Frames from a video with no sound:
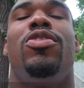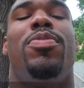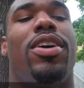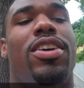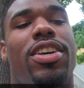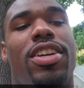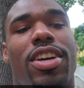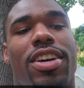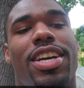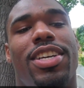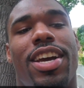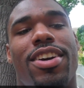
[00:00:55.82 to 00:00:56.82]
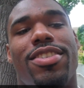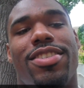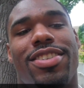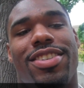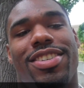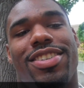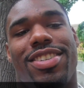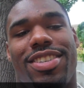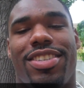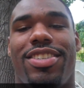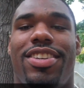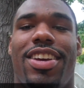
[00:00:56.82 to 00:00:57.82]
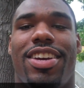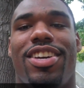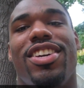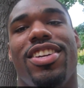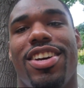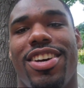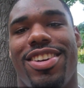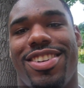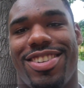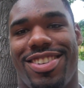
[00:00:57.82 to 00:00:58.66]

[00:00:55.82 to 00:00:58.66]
What about cookie dough? That count? Yes. Yeah, cookie dough.